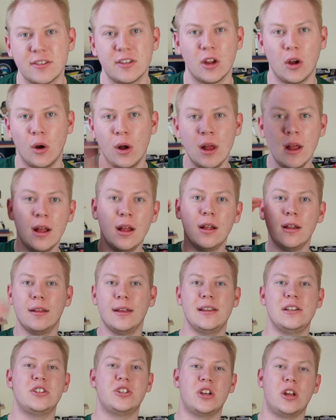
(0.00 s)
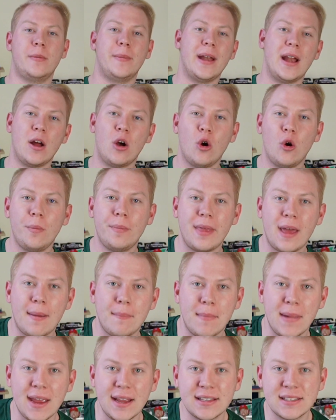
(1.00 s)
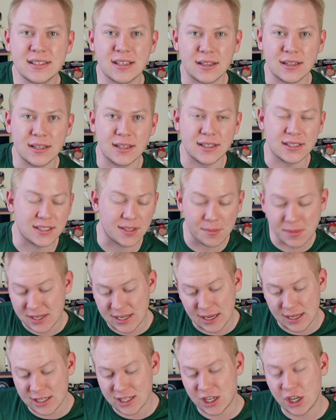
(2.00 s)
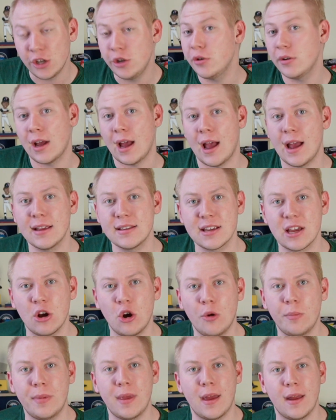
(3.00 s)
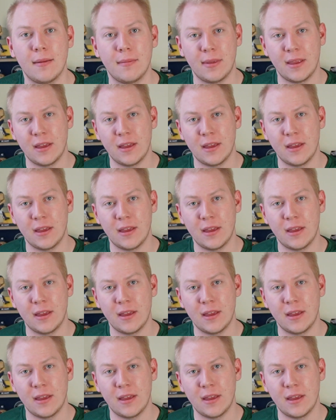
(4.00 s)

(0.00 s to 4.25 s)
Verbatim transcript: So ladies and gentlemen, I hope that makes uh, some sense to you guys. I hope that